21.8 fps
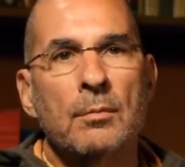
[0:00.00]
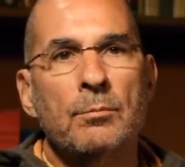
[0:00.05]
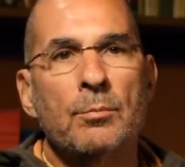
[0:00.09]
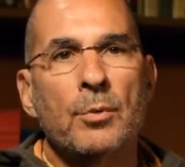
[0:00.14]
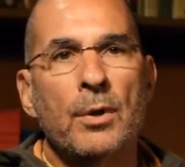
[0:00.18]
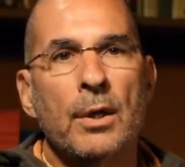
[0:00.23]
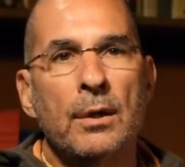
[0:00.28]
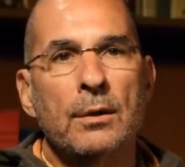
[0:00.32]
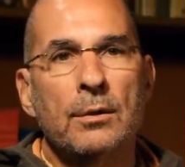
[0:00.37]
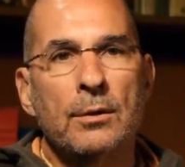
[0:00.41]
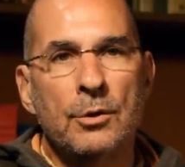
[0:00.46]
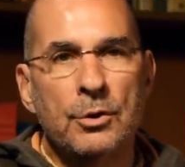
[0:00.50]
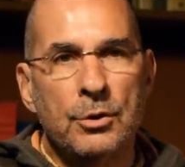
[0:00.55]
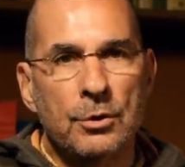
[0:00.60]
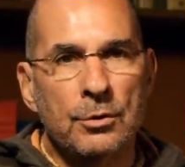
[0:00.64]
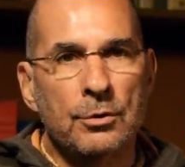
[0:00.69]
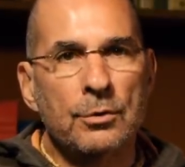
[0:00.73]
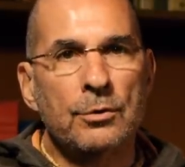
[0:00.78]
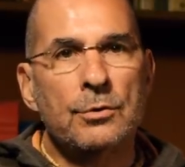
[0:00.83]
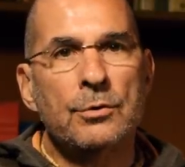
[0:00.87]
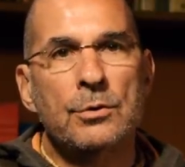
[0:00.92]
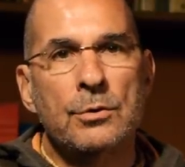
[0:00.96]

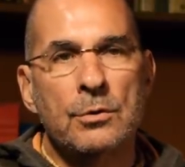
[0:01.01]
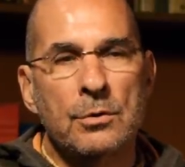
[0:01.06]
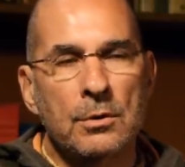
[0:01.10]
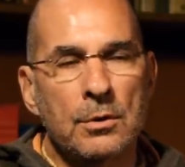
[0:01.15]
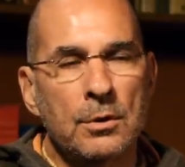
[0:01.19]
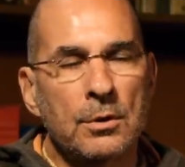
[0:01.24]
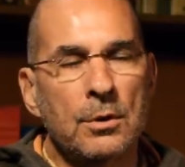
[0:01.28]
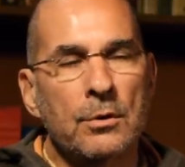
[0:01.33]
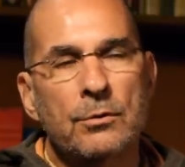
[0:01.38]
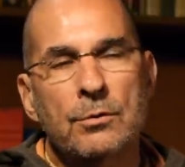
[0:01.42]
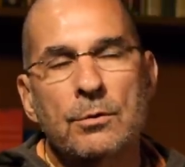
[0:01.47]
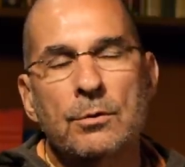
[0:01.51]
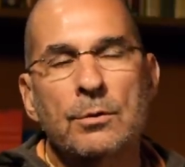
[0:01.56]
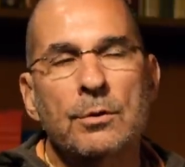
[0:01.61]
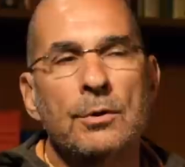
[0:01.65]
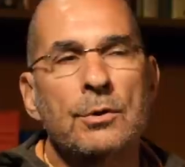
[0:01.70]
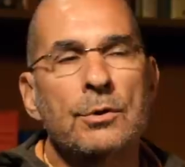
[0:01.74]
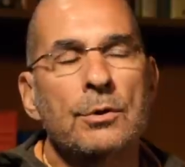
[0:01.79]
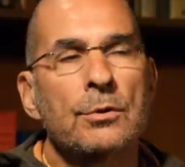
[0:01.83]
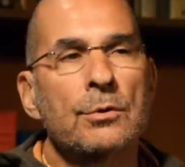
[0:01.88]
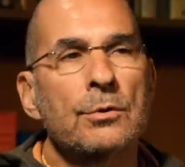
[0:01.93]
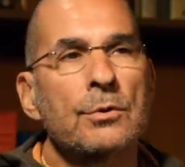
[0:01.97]
practitioners in other
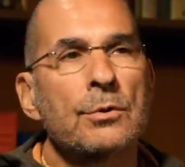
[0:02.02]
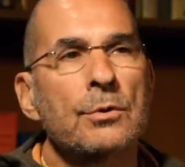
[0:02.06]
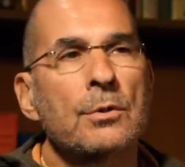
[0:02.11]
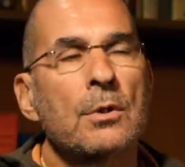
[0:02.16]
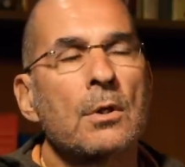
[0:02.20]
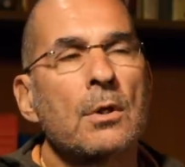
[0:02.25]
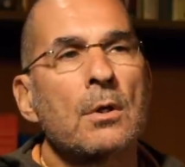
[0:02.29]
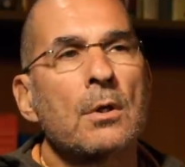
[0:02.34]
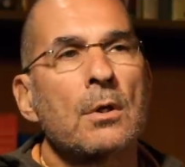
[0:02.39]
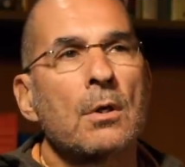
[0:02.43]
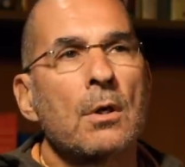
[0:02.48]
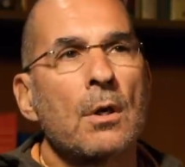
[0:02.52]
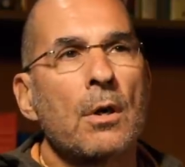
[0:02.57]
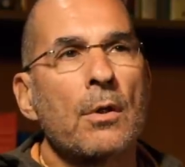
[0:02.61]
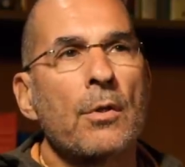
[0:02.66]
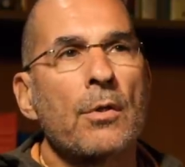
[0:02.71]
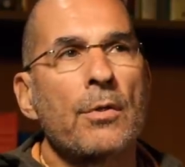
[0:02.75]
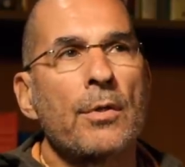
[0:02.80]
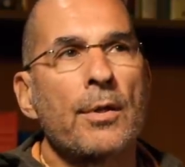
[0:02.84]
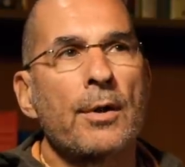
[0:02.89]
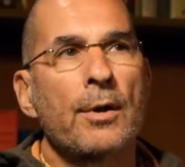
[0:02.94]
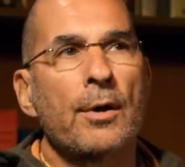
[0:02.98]
traditions
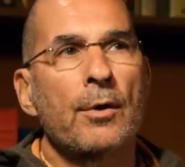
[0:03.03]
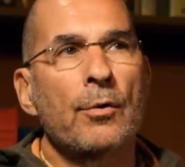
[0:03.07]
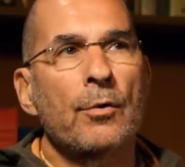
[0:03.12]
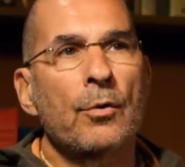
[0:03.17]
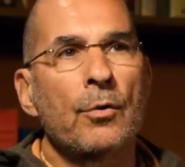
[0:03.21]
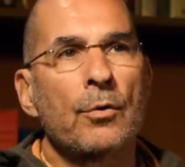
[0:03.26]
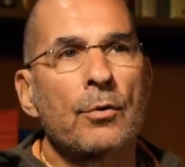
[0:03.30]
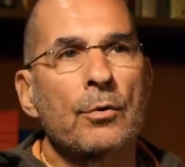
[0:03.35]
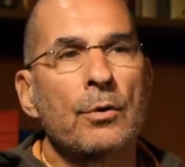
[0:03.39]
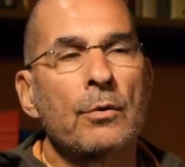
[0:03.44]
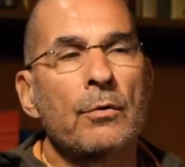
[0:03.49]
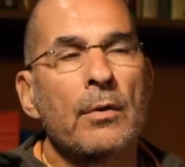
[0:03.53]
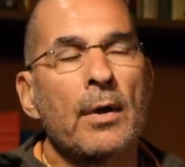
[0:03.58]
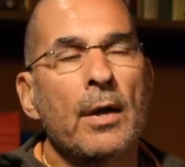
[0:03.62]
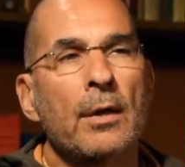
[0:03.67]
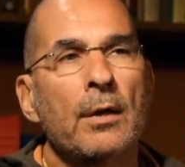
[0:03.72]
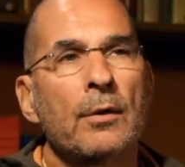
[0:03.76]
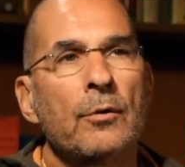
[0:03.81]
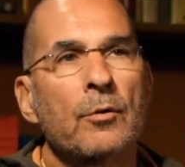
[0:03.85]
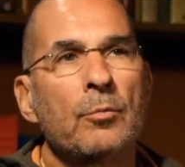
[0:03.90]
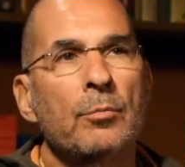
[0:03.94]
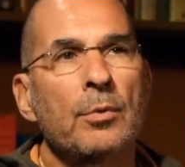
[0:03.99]
other than our own, and that
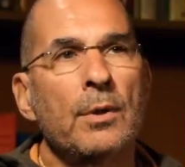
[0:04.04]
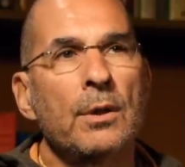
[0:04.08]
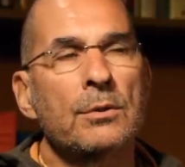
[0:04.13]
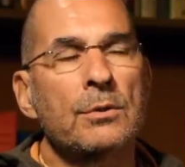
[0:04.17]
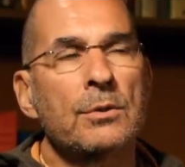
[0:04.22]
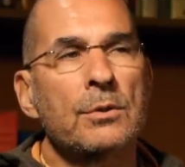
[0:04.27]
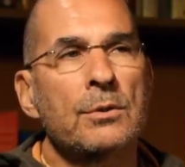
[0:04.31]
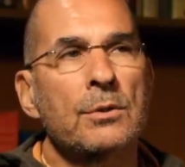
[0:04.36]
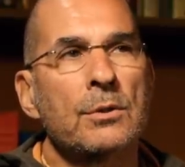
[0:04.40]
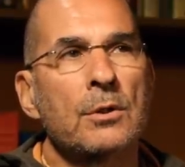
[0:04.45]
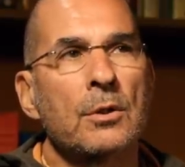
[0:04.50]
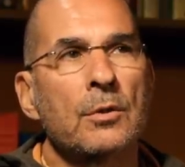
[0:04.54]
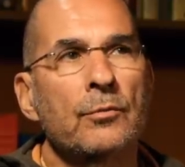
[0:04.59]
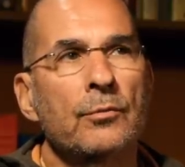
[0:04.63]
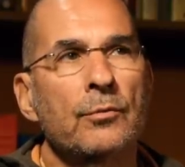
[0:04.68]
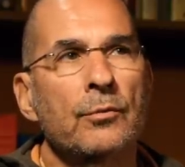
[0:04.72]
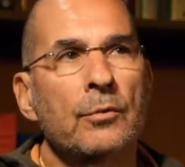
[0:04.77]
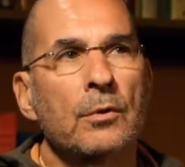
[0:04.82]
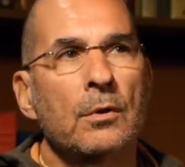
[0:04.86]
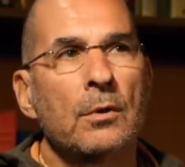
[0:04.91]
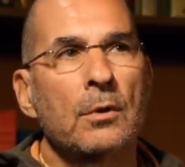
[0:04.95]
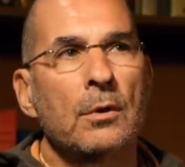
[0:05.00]
on the basis
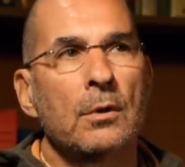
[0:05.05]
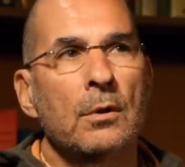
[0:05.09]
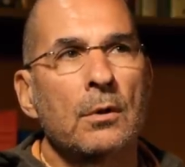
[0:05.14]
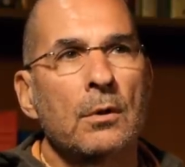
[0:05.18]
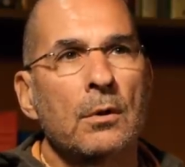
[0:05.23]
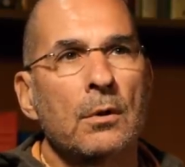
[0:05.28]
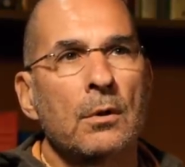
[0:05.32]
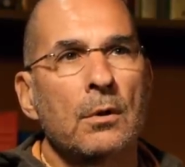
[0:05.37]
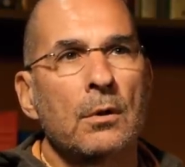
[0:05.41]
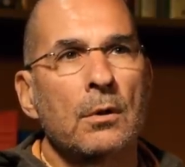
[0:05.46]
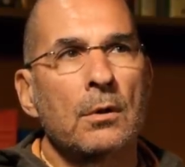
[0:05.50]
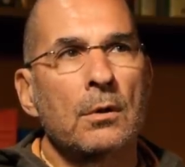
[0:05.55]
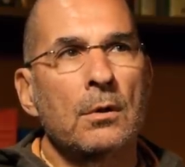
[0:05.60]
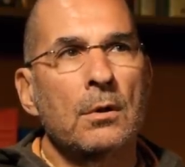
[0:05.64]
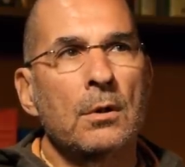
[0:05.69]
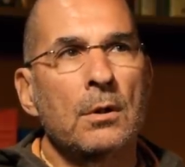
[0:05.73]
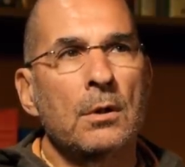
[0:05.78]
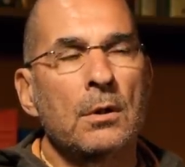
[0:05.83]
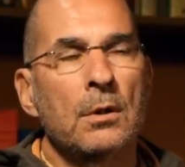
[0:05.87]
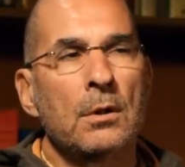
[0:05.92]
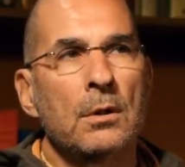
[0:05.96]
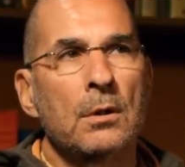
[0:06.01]
of
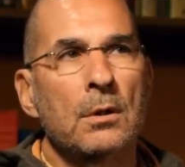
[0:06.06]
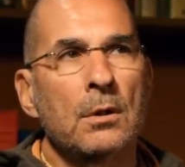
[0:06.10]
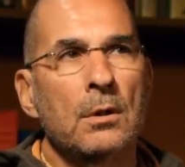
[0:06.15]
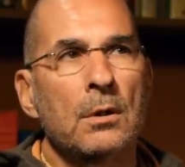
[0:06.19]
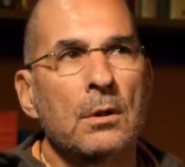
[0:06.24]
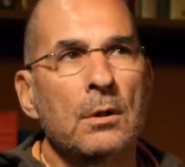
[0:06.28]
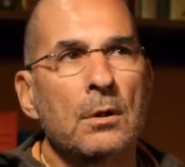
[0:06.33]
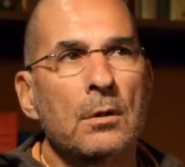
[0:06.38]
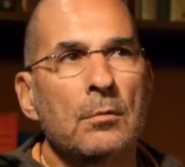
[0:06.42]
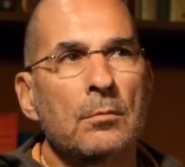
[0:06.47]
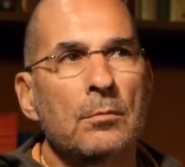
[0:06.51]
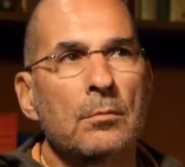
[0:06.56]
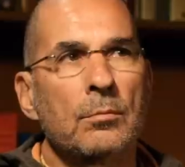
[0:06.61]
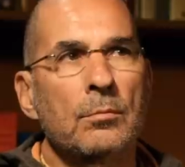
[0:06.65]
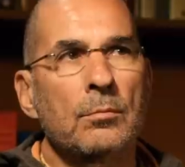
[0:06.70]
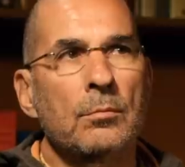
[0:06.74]
the